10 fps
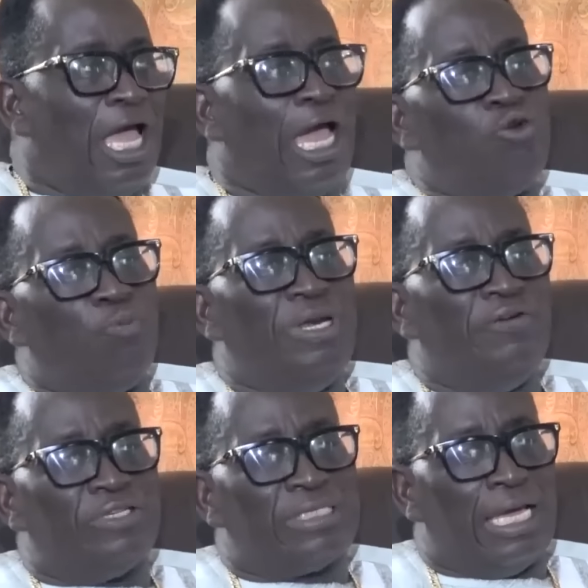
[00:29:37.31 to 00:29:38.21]
and
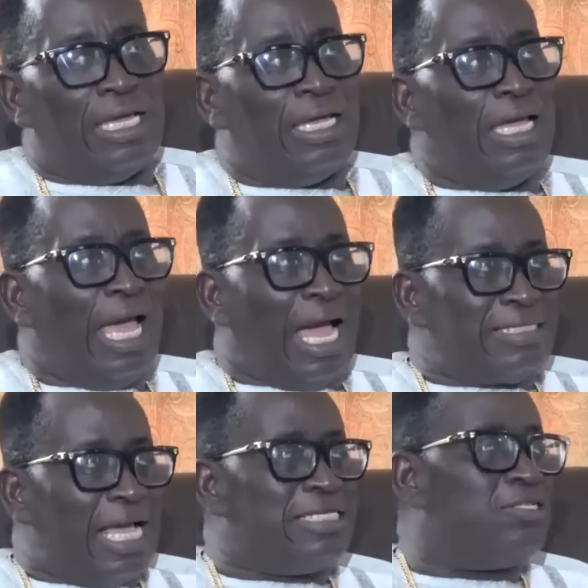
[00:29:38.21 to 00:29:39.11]
unbelievable say,
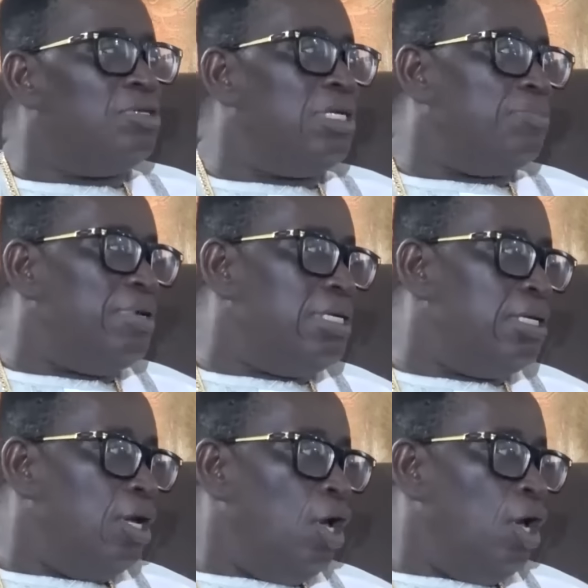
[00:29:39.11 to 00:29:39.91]
as I see you, baby.